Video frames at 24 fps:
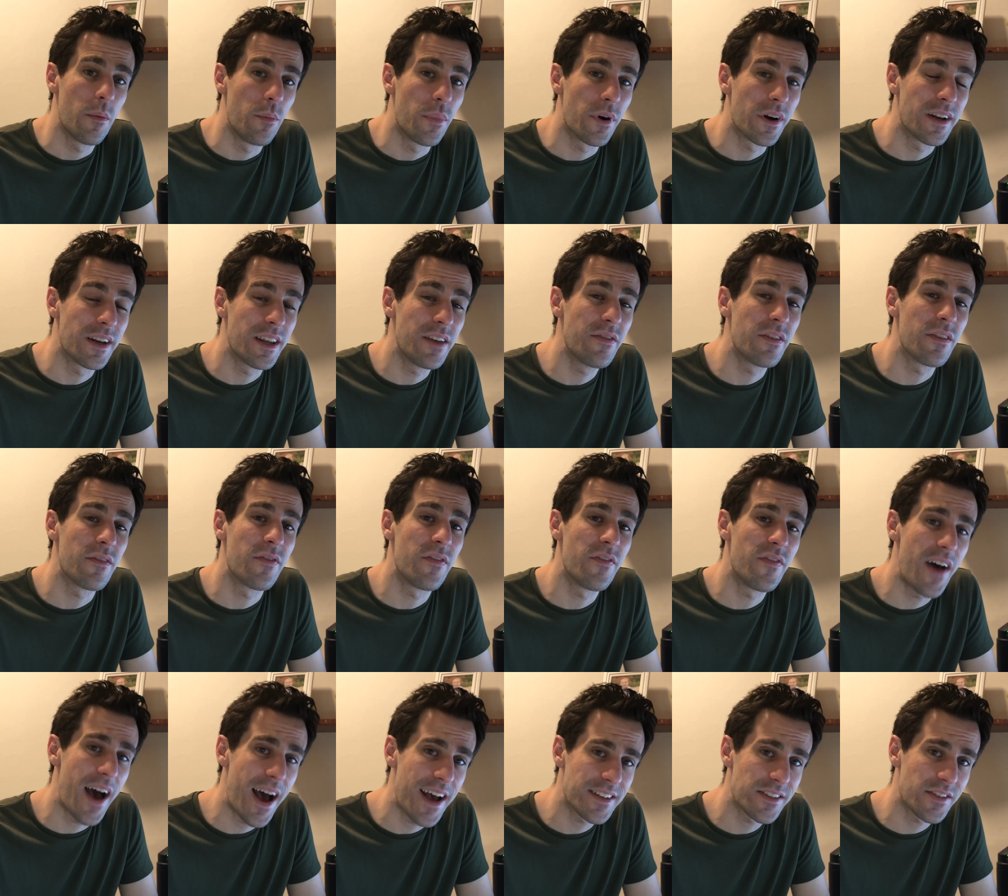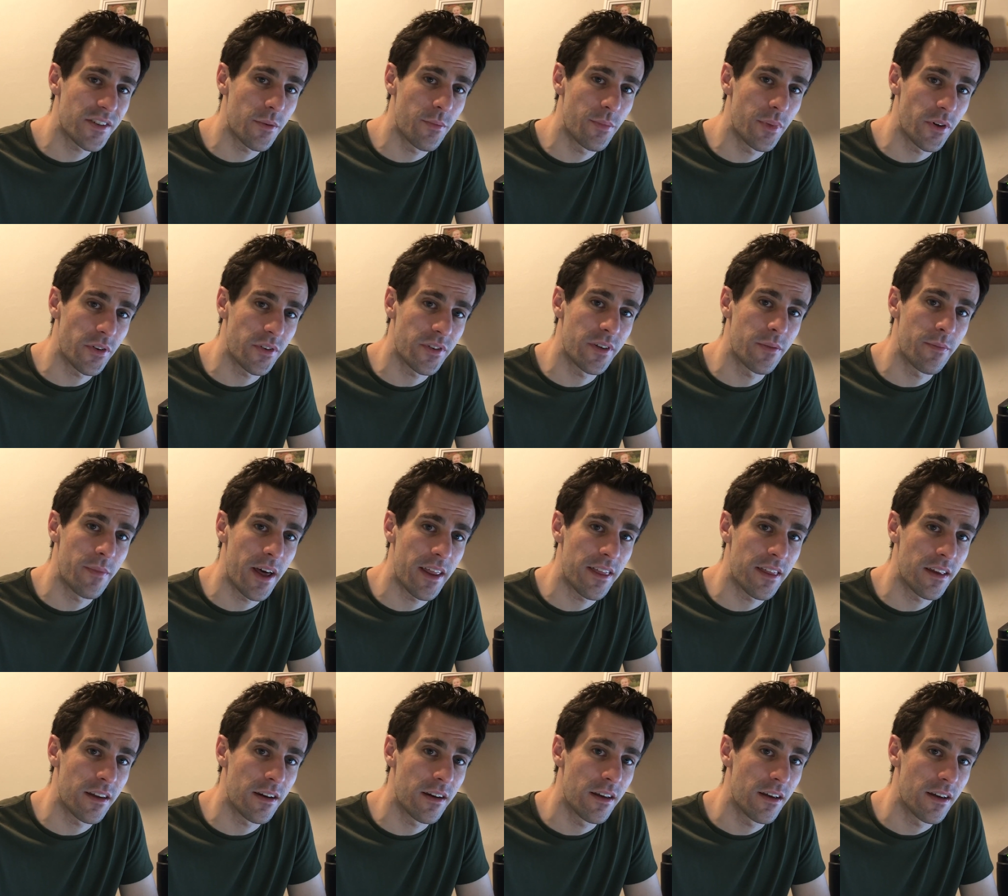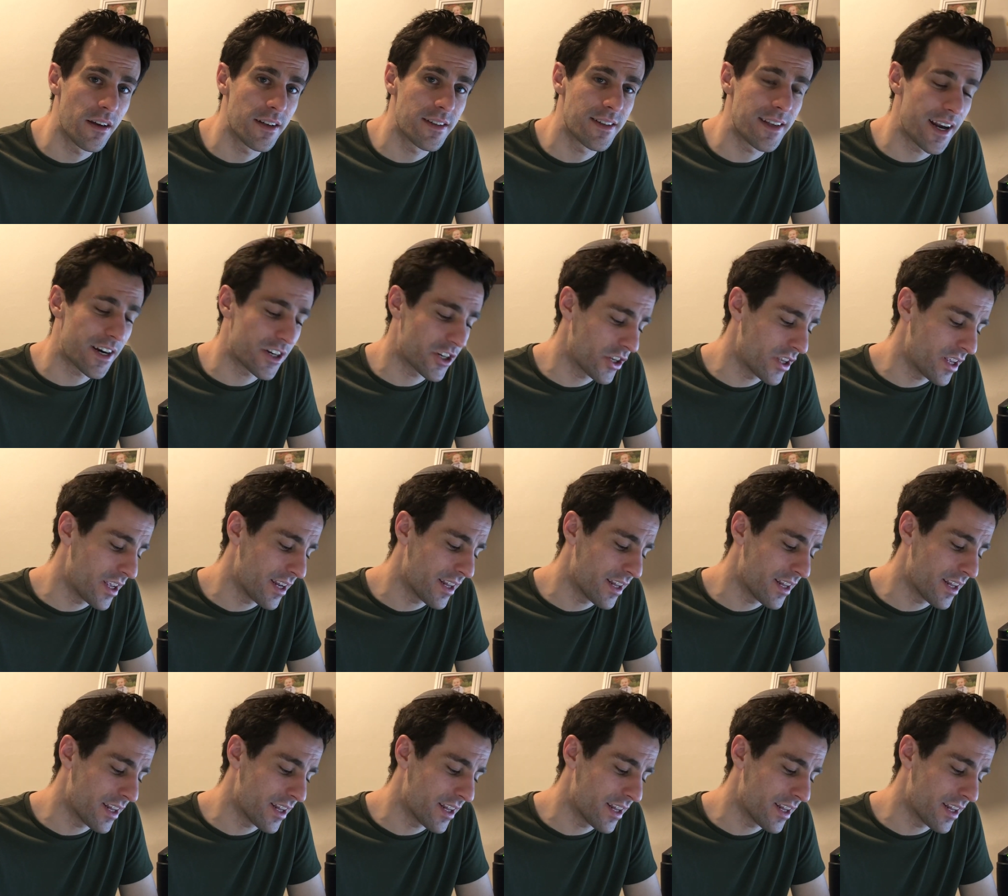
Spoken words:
But an even faster built-in method is actually